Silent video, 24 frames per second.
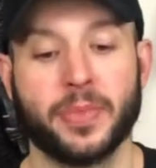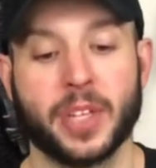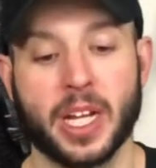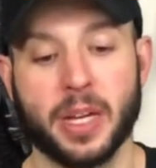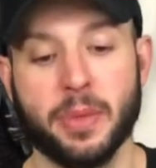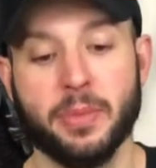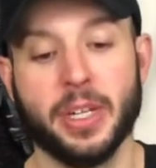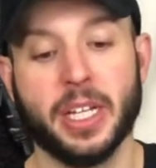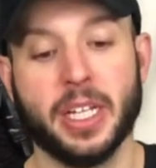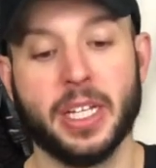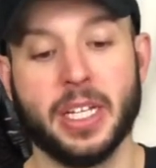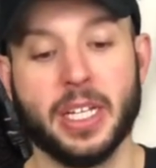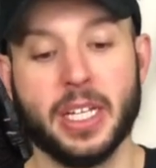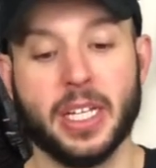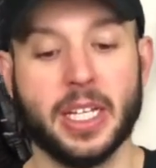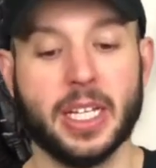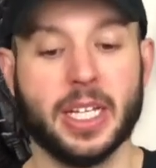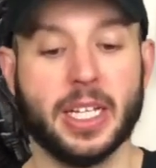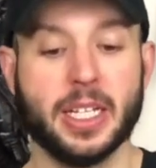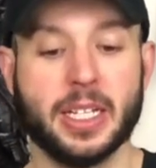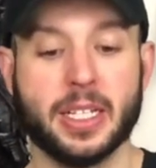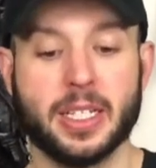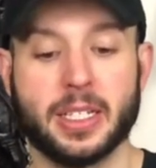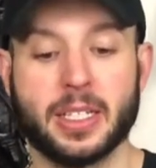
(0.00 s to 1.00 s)
mean, he
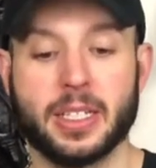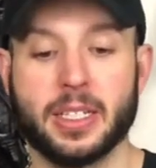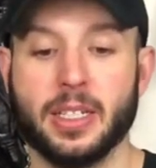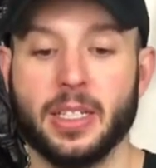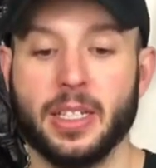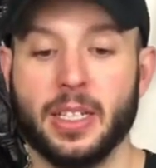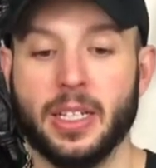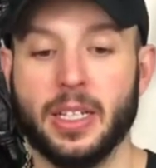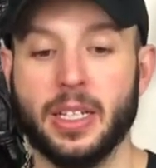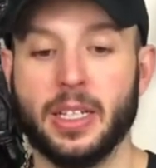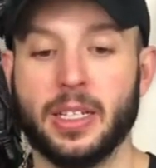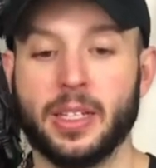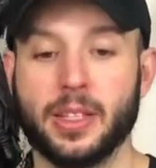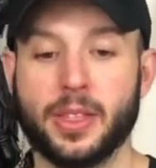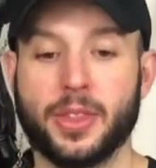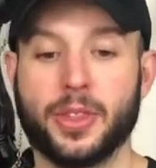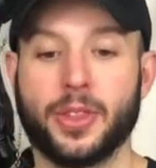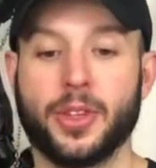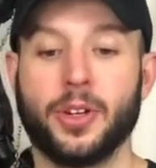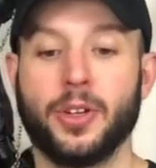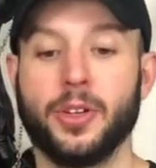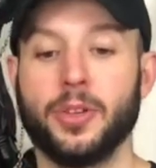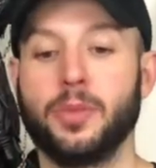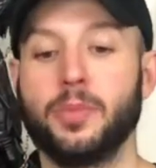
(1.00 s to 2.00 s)
is a
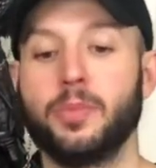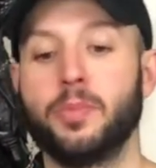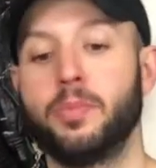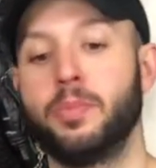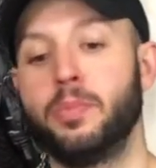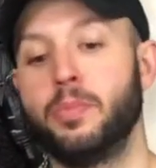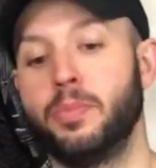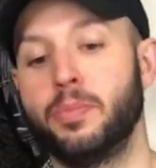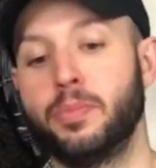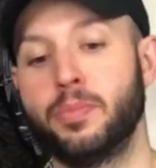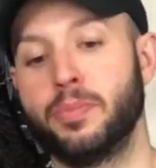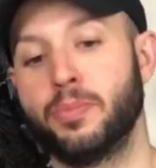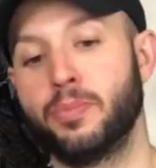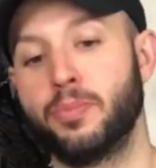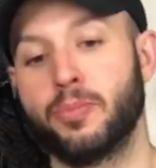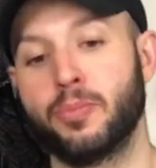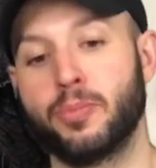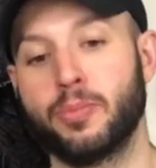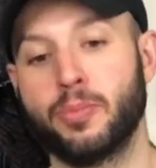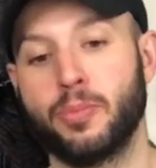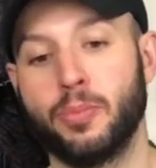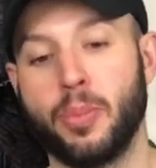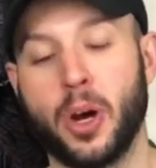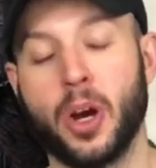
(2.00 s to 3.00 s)

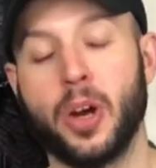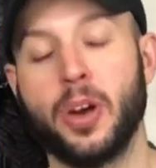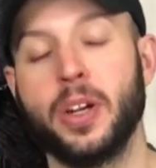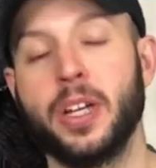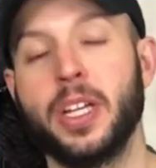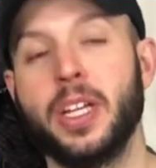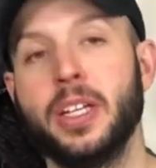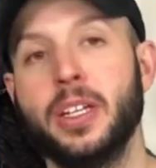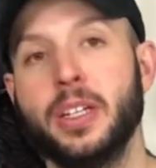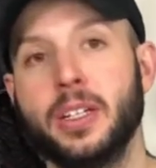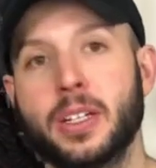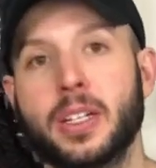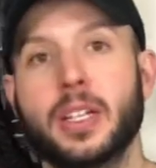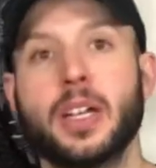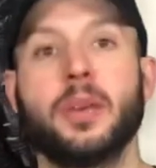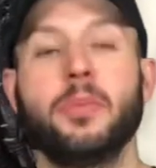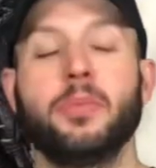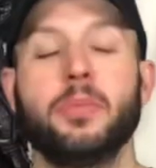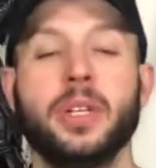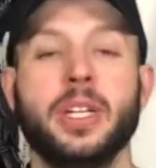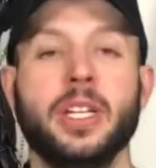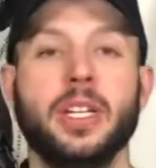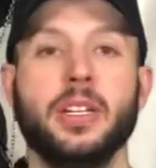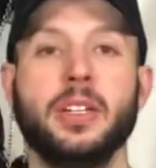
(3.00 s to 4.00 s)
third-party
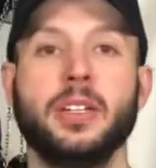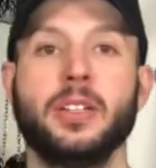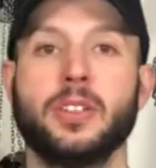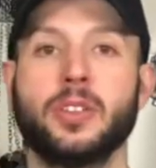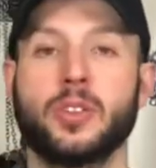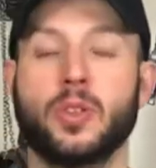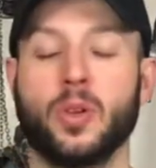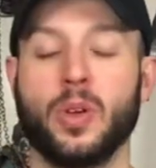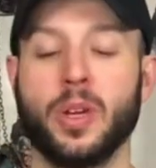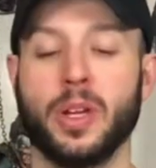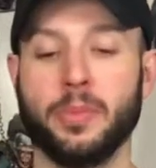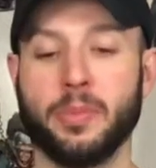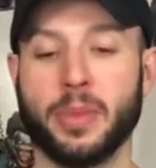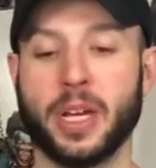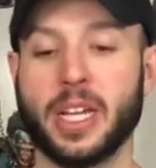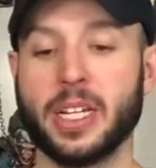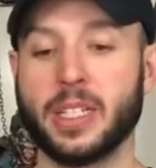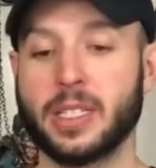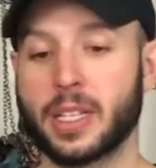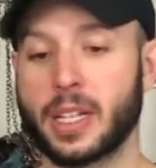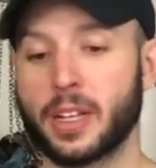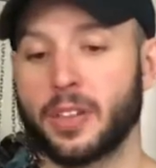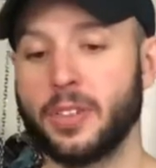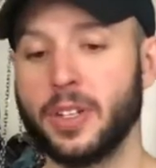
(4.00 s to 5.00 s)
company toy,
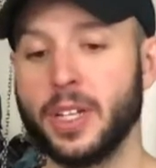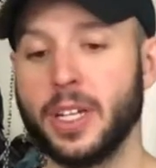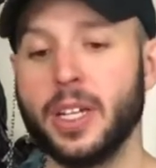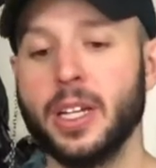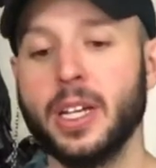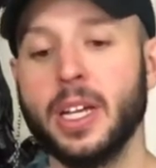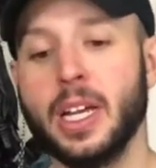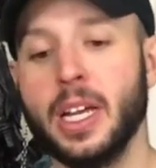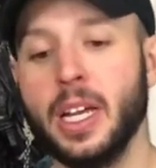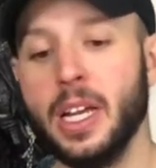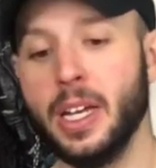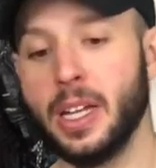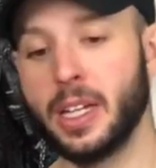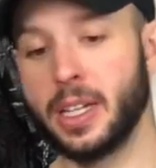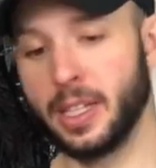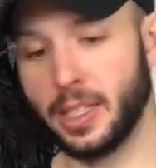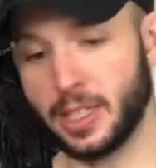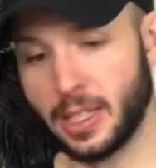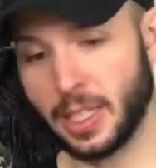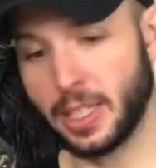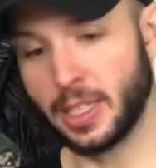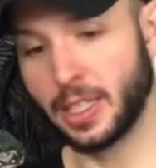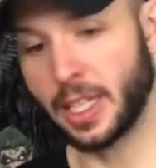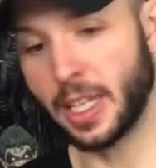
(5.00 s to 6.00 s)
basically. And I
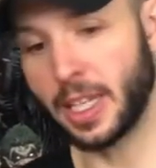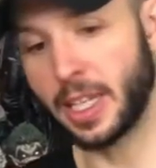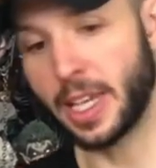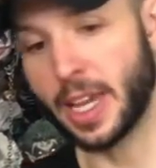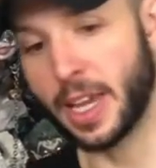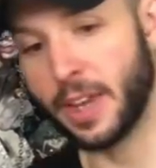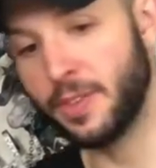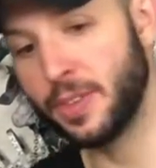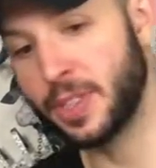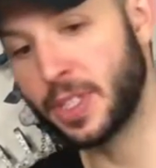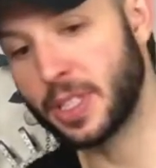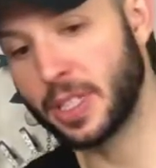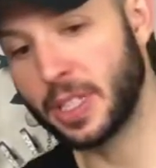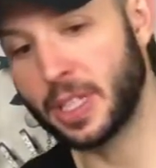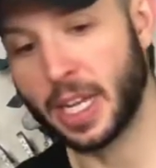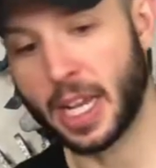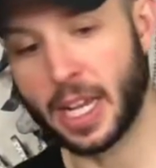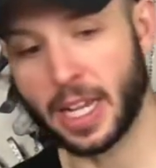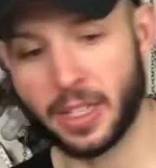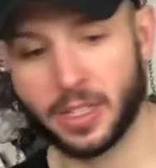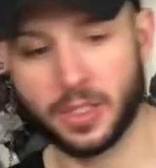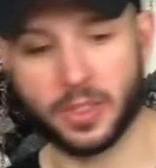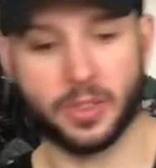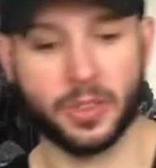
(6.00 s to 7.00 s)
think they gave us a
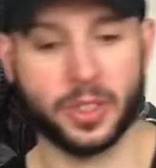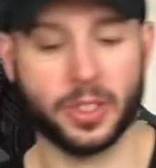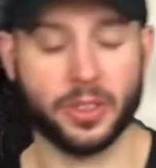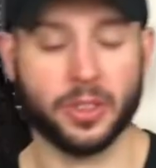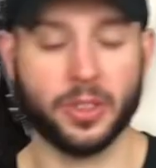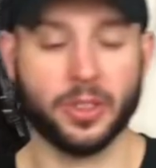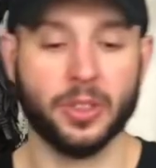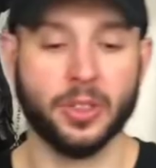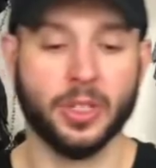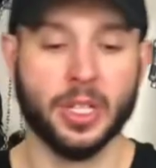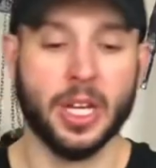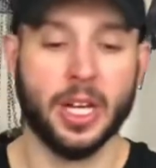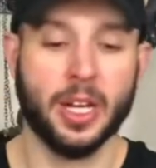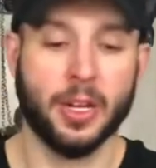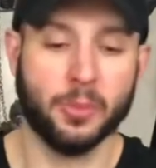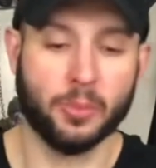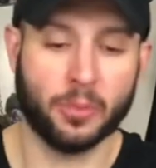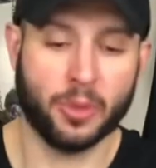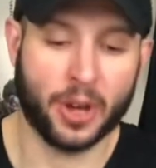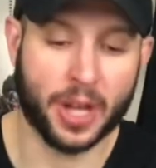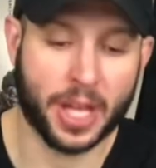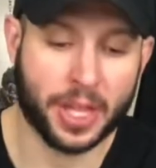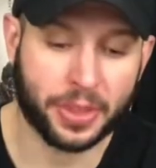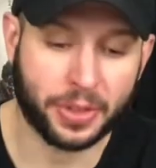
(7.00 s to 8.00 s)
nice little
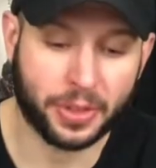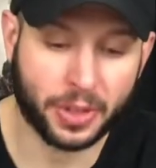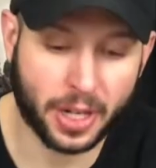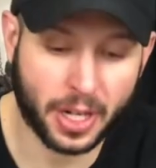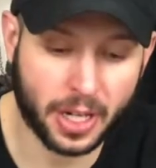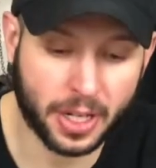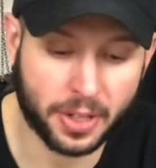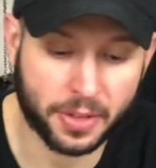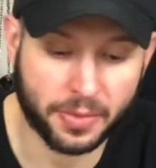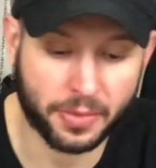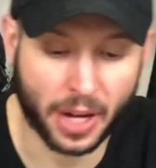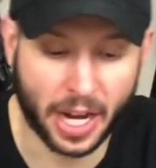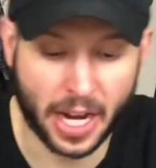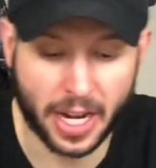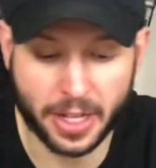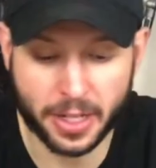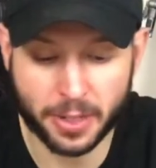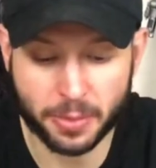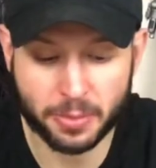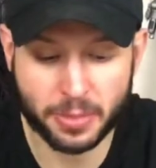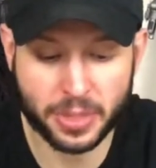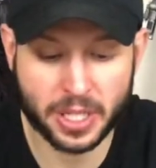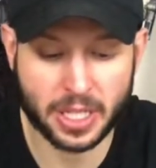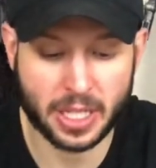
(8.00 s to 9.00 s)
plethora of
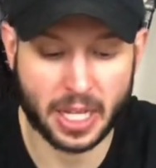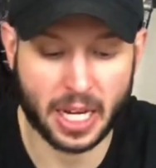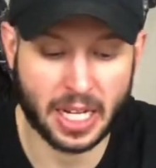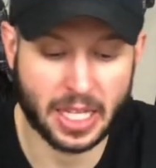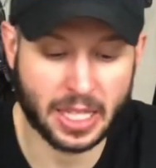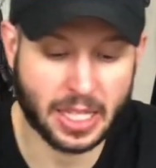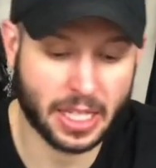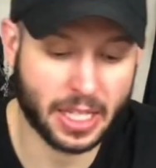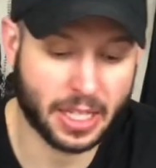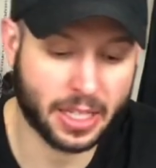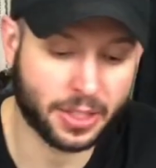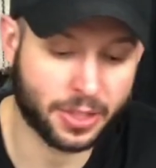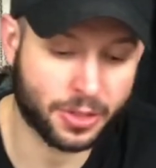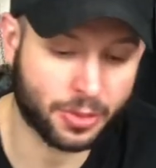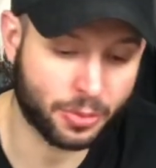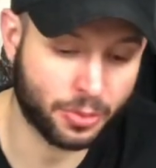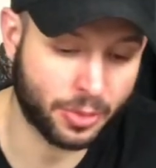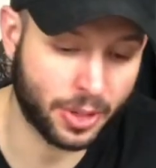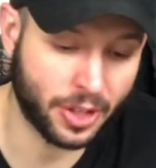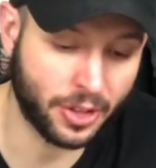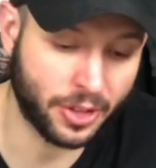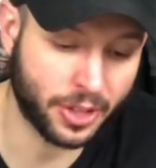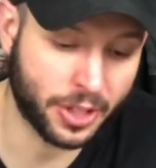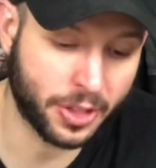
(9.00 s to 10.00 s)
items. I think it's
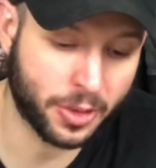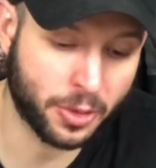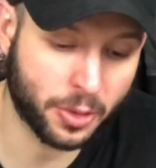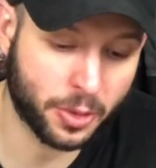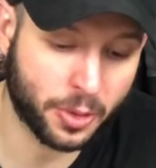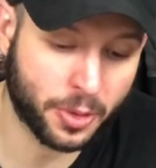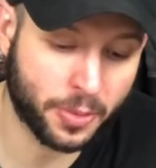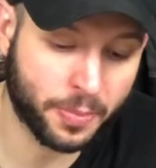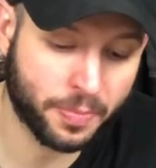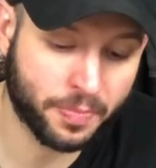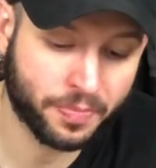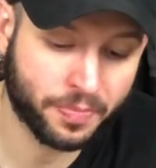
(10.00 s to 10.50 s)
really cool.